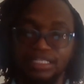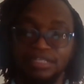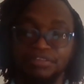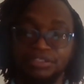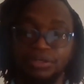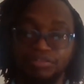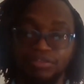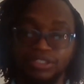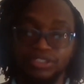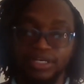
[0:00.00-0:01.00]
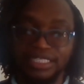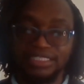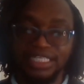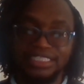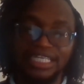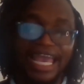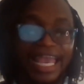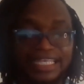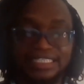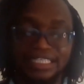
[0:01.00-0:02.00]
the Victoria Falls Stock Exchange
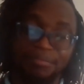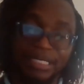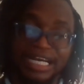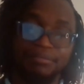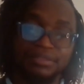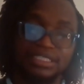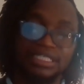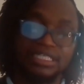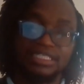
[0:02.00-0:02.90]
actually becomes